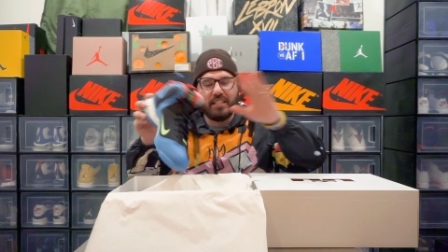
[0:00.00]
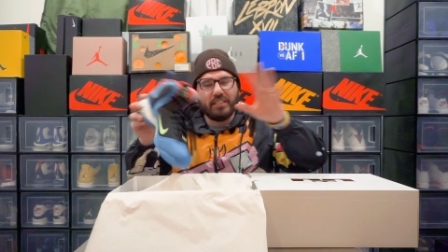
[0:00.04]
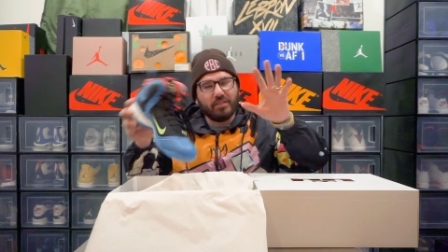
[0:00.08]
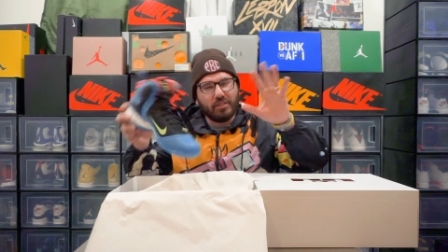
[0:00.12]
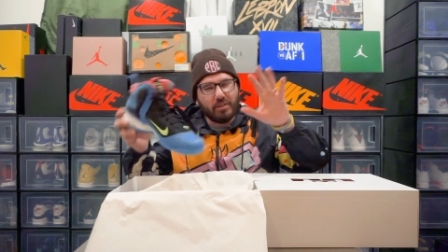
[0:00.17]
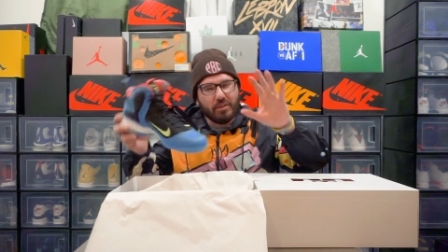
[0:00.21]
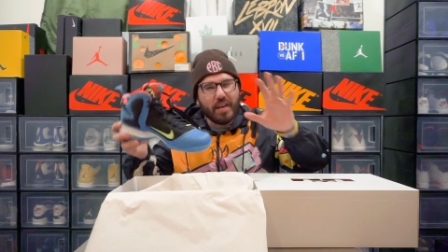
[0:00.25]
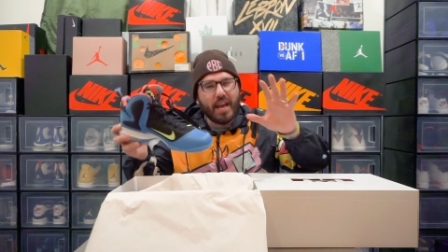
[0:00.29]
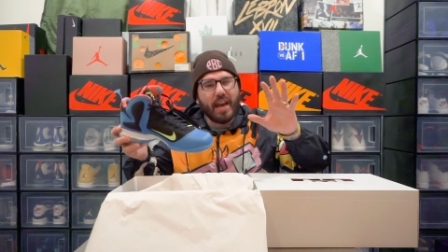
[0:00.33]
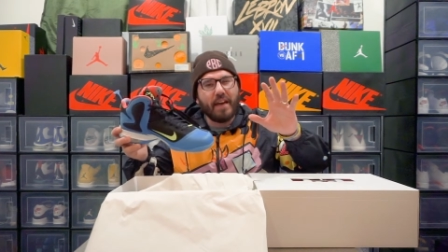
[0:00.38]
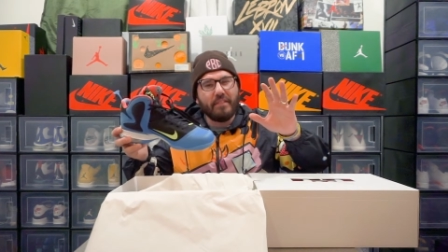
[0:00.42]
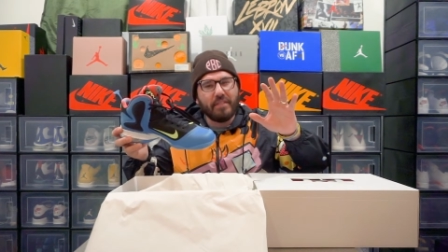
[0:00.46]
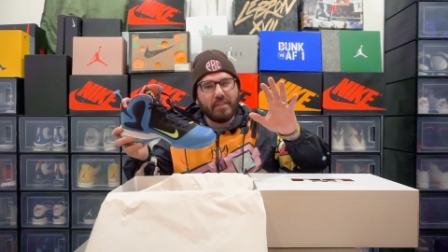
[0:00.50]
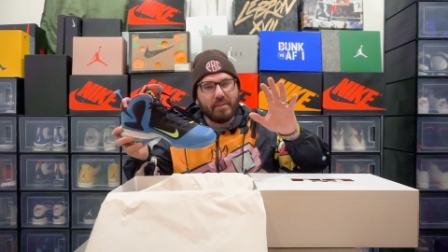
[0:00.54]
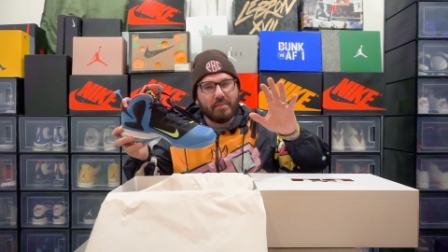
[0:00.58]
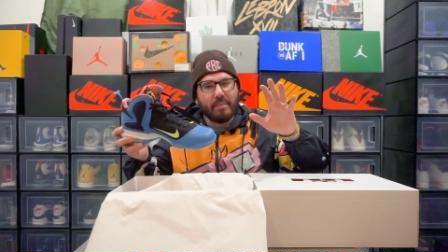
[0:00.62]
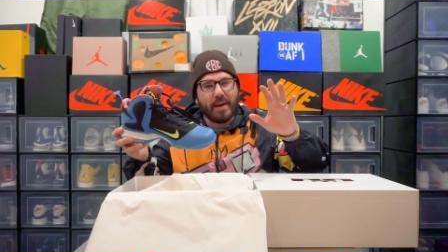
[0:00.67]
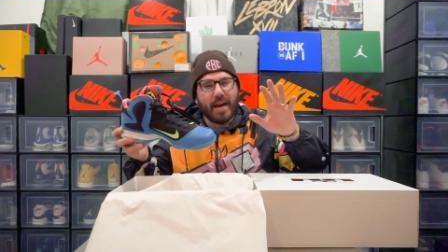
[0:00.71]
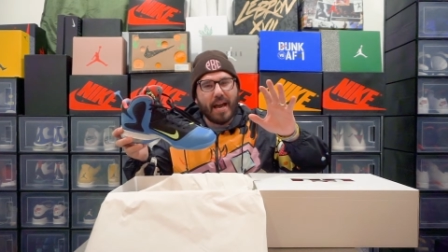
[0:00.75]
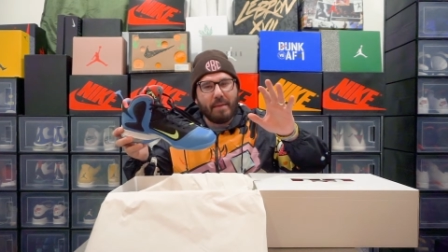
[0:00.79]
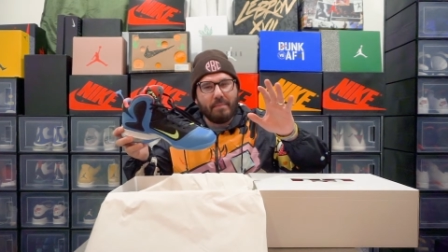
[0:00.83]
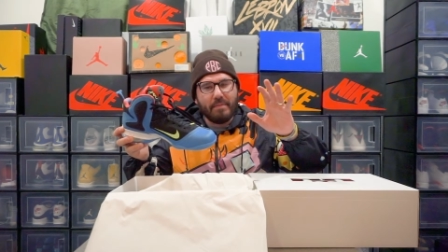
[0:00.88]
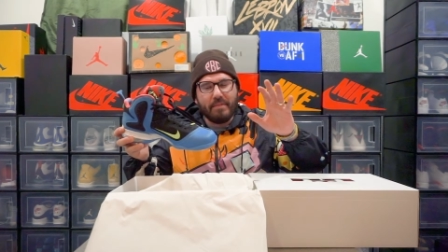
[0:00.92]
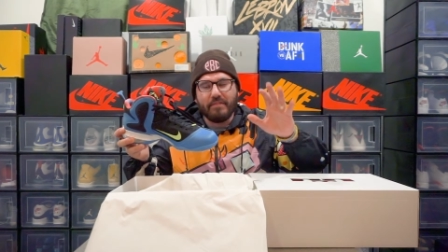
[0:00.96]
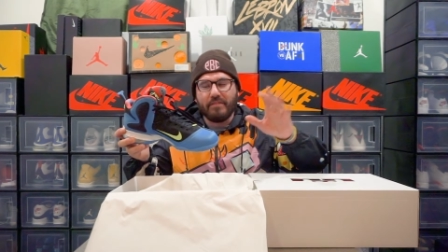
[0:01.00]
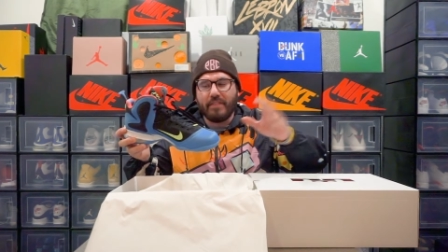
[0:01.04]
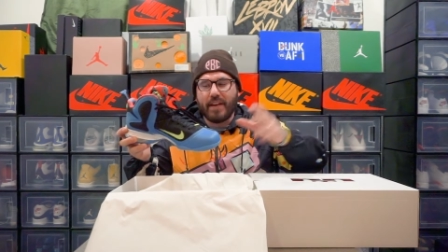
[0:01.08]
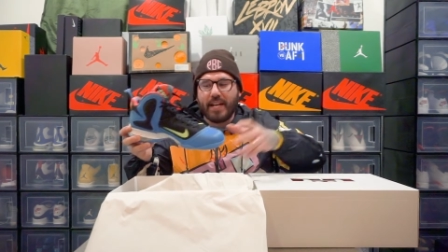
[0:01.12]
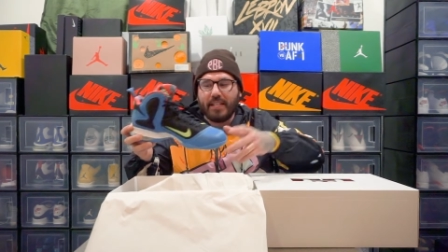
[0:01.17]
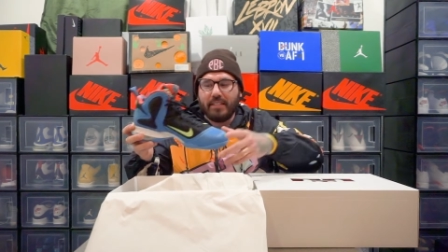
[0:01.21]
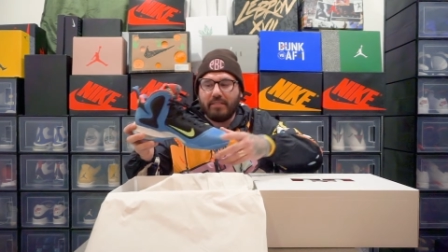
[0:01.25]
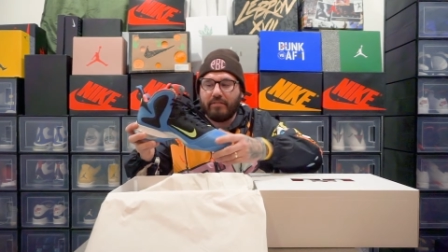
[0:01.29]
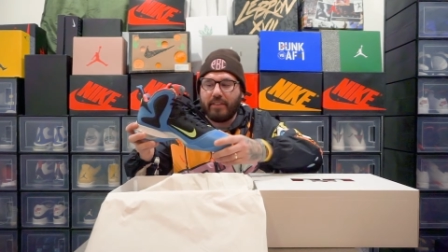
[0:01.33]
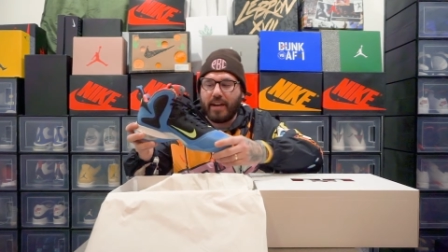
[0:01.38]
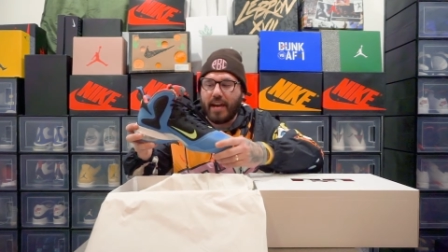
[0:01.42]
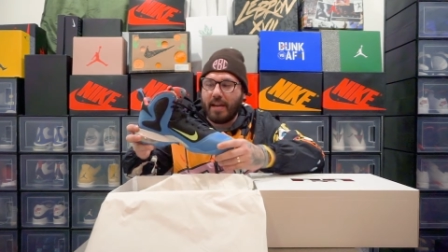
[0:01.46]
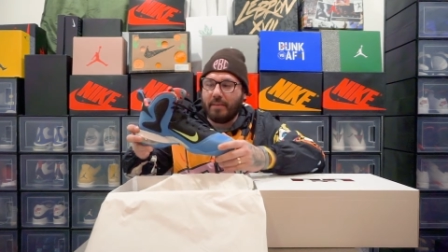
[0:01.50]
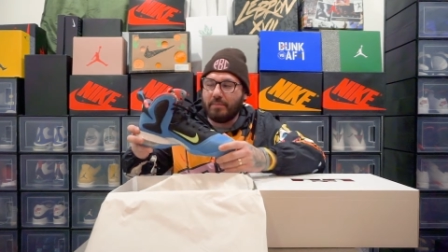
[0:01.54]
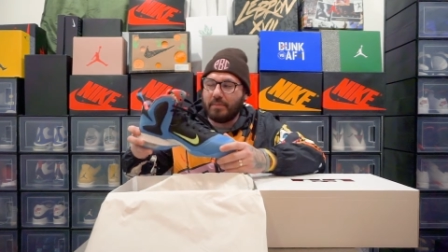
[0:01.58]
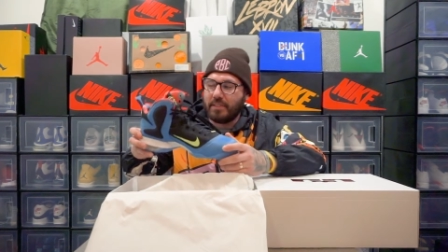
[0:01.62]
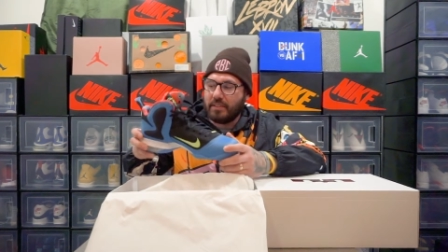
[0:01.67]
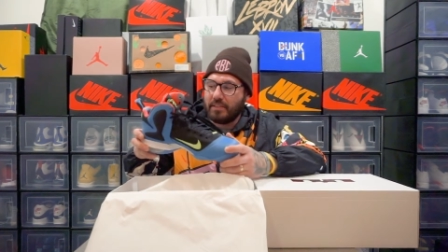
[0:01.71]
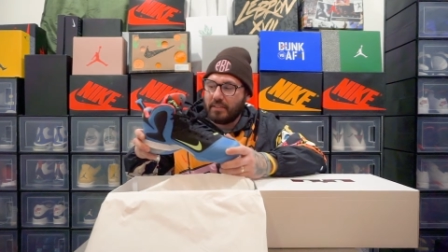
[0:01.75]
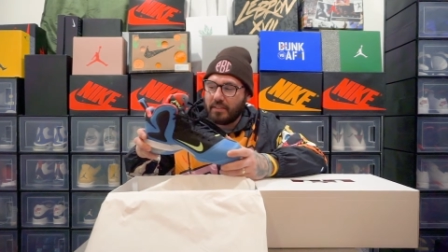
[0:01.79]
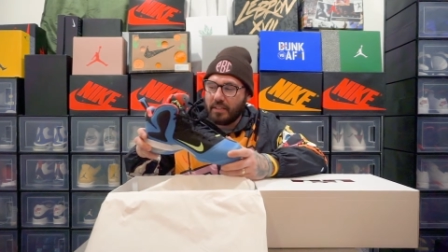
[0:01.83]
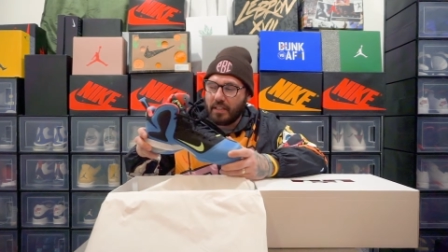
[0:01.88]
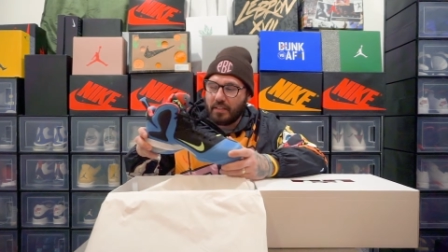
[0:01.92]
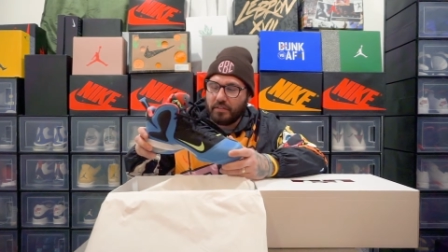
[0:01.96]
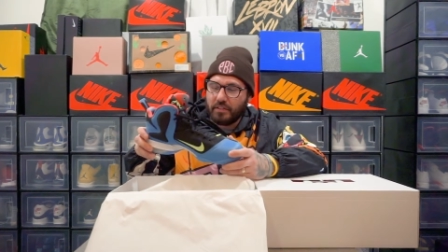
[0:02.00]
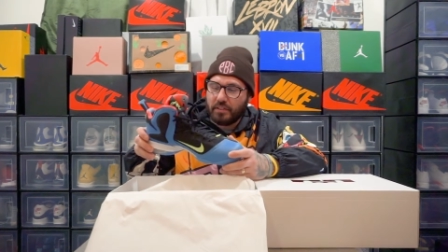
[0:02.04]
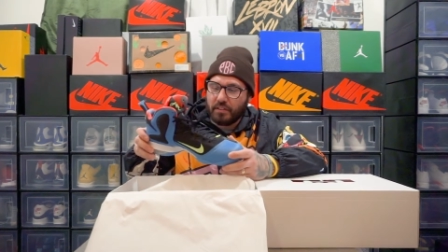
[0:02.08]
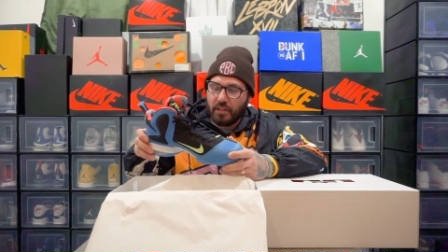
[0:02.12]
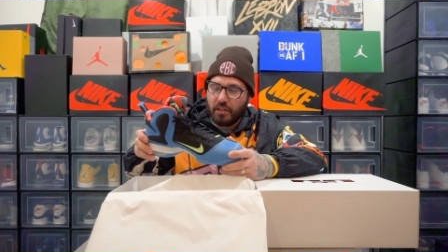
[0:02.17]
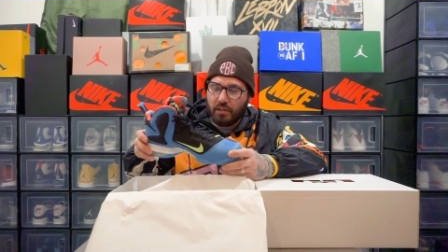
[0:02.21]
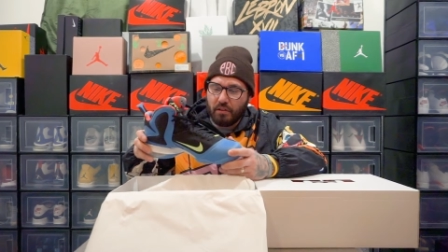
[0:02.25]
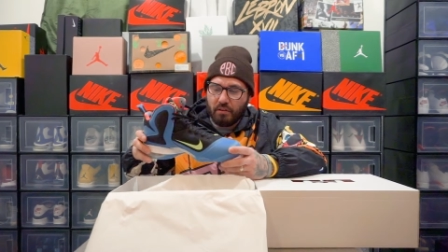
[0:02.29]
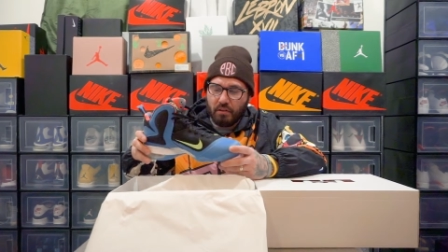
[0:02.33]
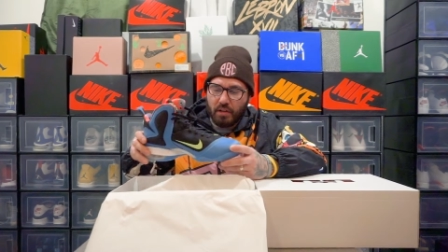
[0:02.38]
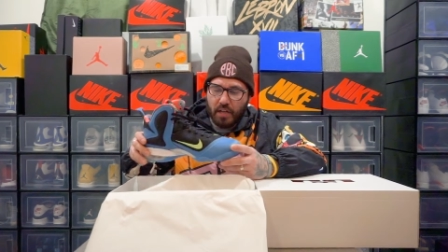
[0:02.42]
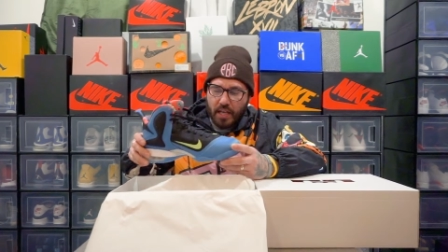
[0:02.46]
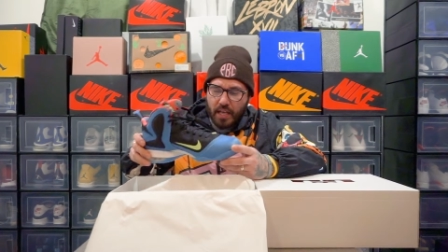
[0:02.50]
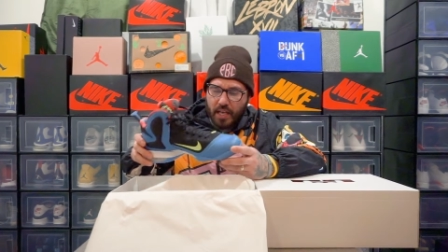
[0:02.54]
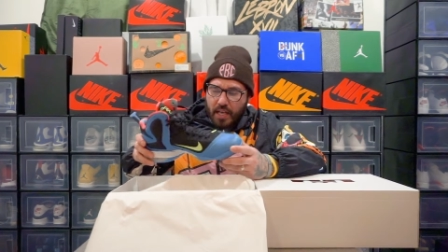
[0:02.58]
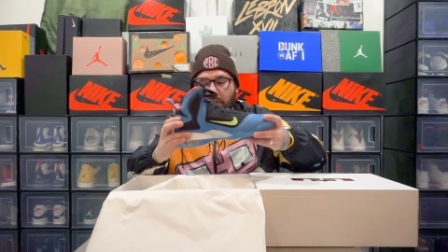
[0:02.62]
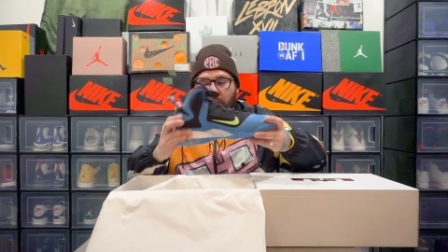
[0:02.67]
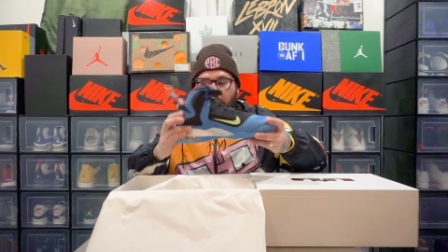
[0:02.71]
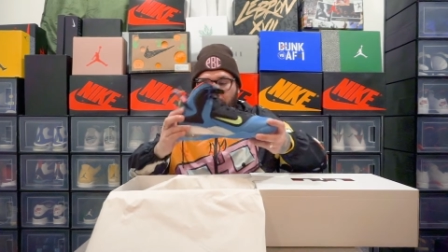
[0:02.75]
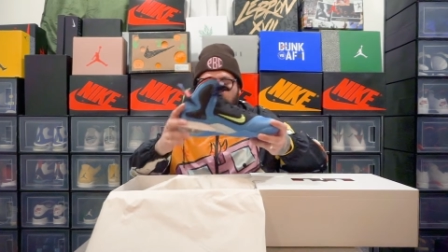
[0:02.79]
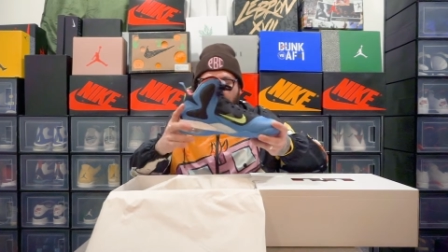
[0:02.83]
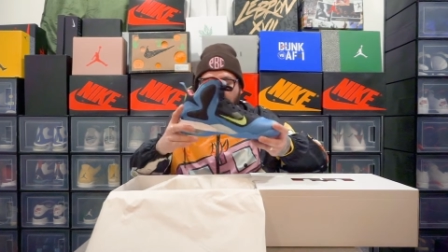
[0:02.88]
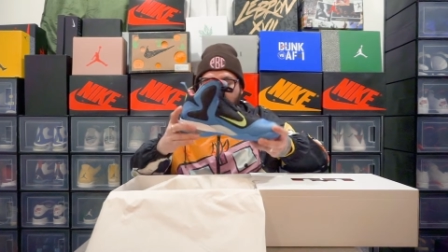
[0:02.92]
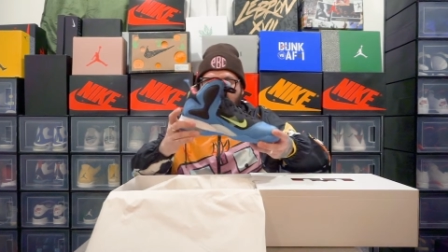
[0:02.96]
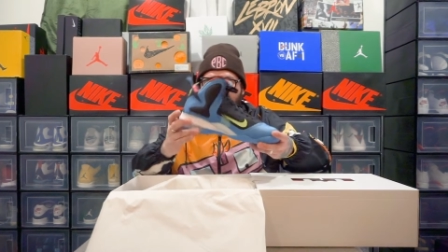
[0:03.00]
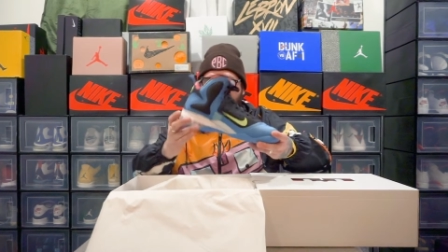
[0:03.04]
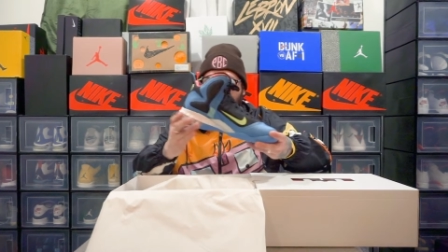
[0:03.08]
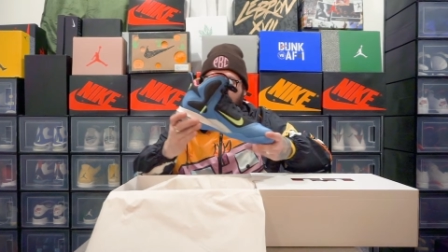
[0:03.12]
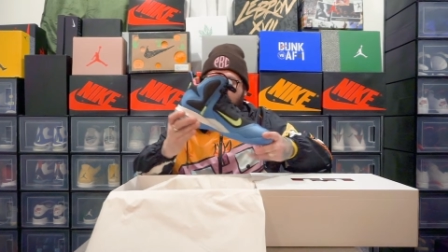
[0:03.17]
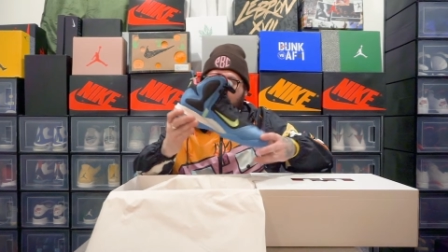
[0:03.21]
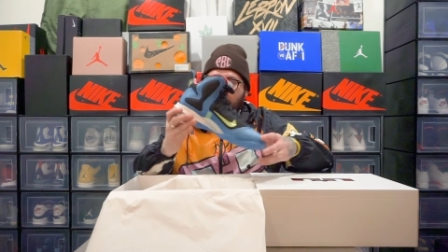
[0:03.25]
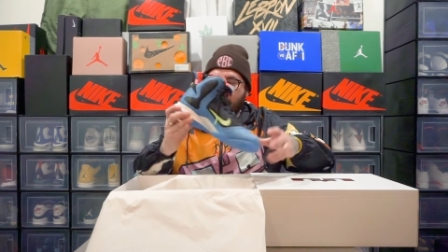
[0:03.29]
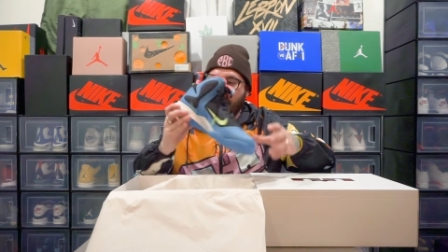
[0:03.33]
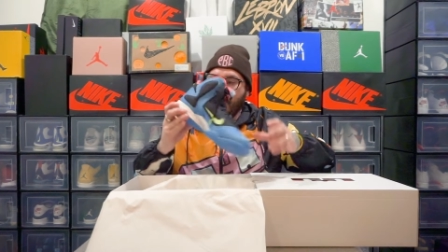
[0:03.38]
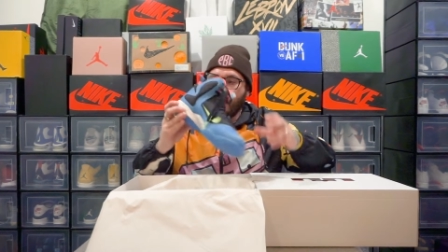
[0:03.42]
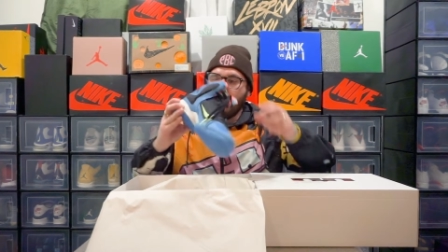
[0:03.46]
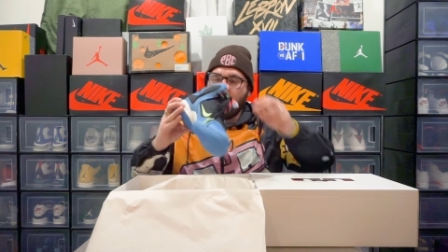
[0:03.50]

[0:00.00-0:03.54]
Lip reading: So you have the Miami Vice vibes and stuff. So yeah, you got Air